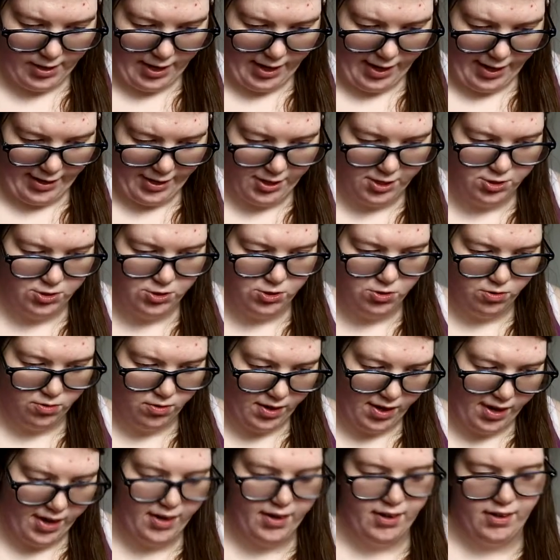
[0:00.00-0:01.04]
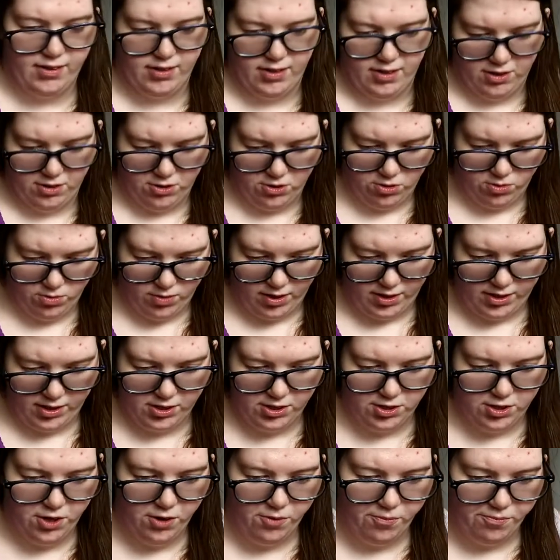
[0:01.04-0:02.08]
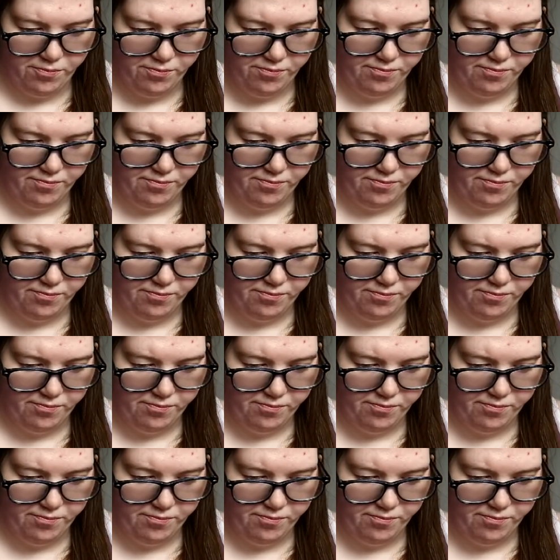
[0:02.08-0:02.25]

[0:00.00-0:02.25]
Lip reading: I can just do that and then do what I need to do.